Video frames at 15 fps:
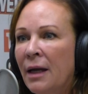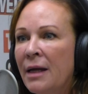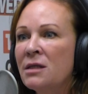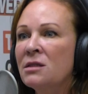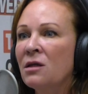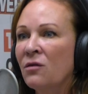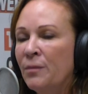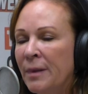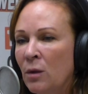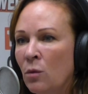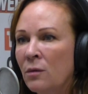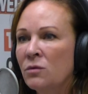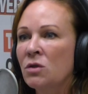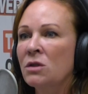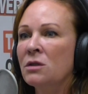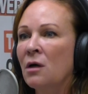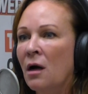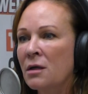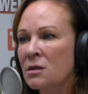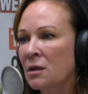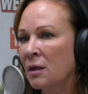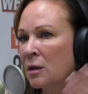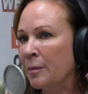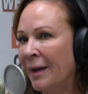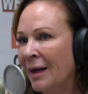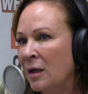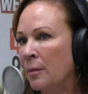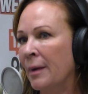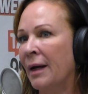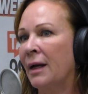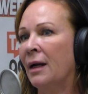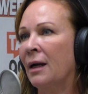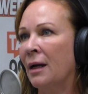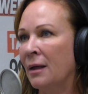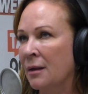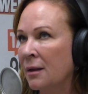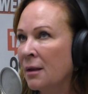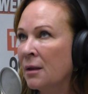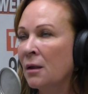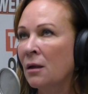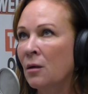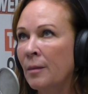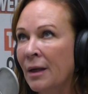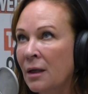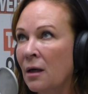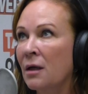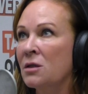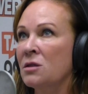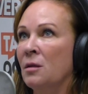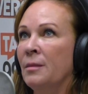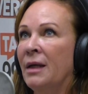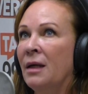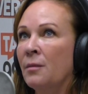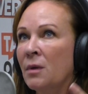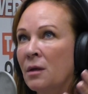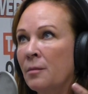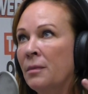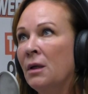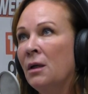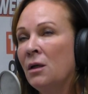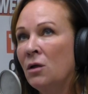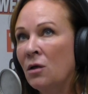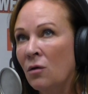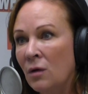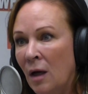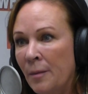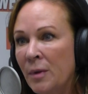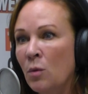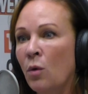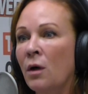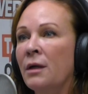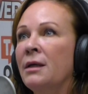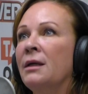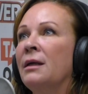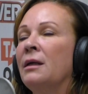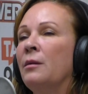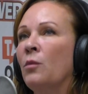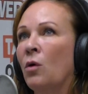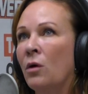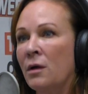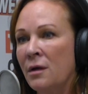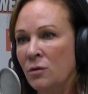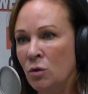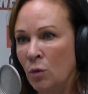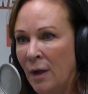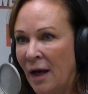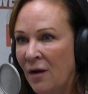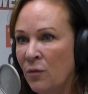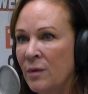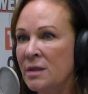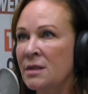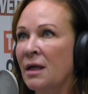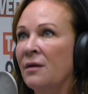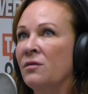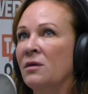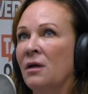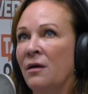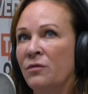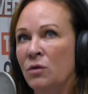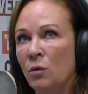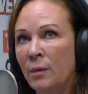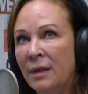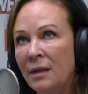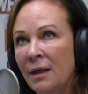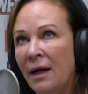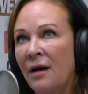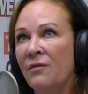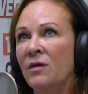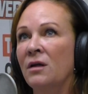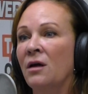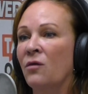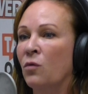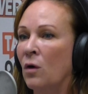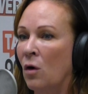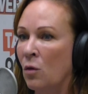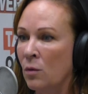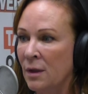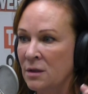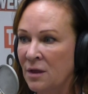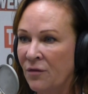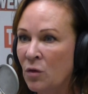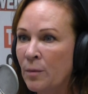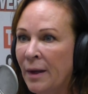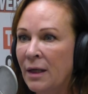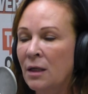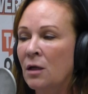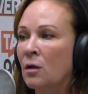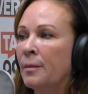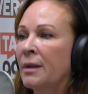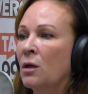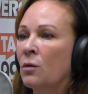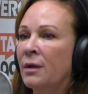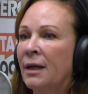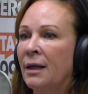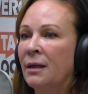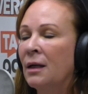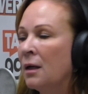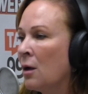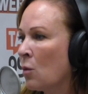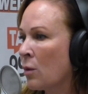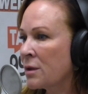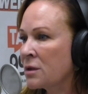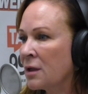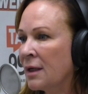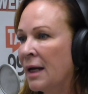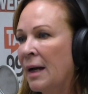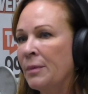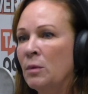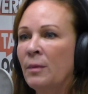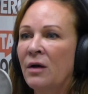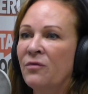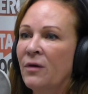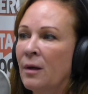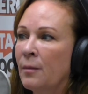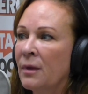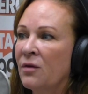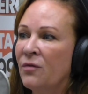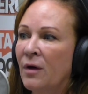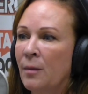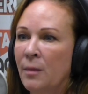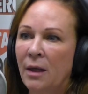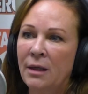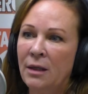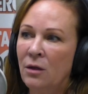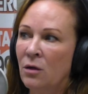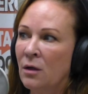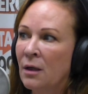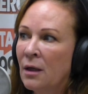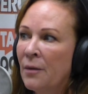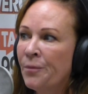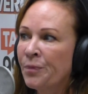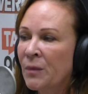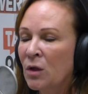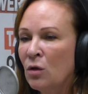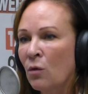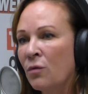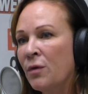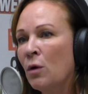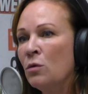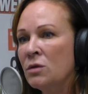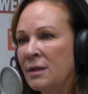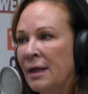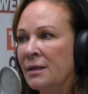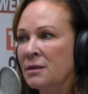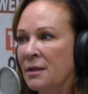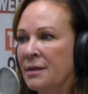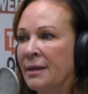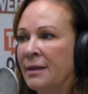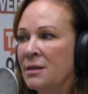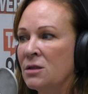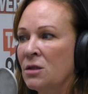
Instead of be just constantly in the back of my head, oh my gosh, someday I'm going to, not be working anymore. Have we saved enough? Do we have enough? Or is everybody going to be okay? What's going to happen to my family if I'm not here? Those kinds of things.